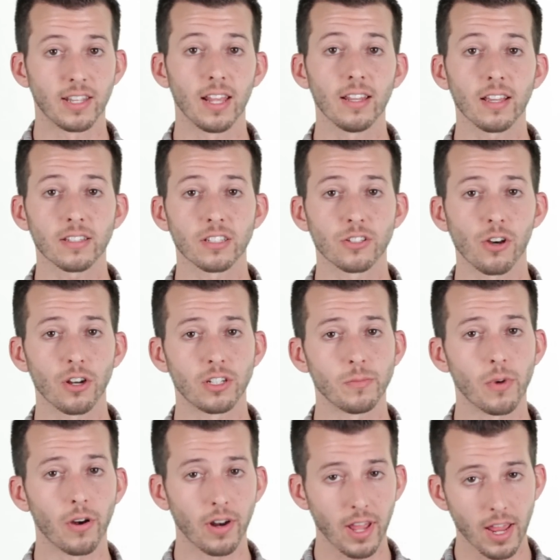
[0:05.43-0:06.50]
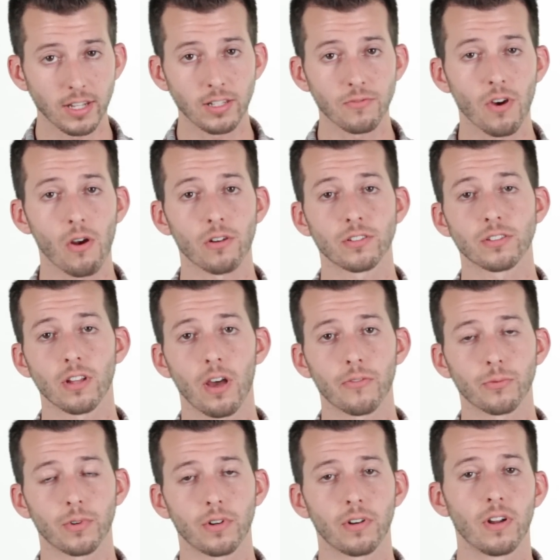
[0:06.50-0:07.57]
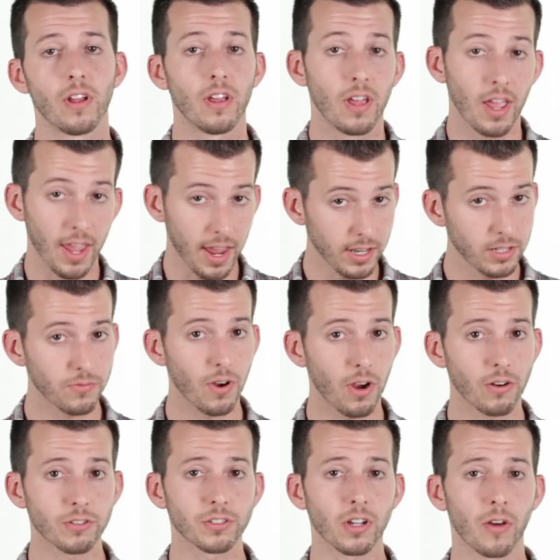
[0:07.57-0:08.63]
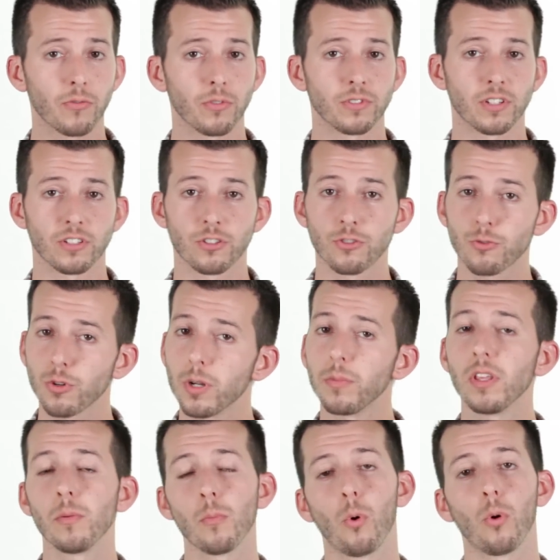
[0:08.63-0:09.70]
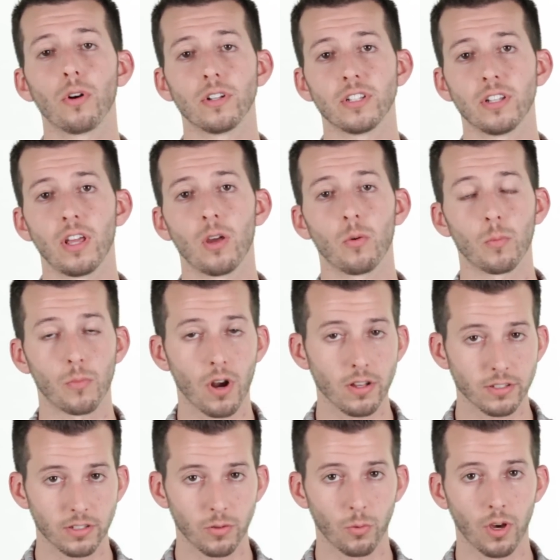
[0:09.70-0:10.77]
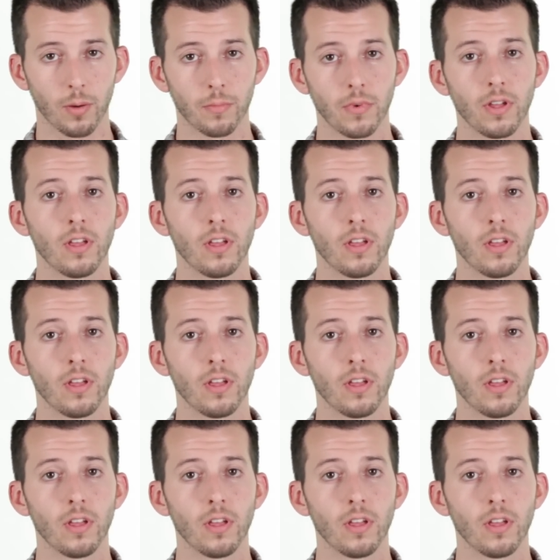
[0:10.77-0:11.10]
today I'd like to talk to you about antivirus software. Antivirus software is extremely important today when browsing the web.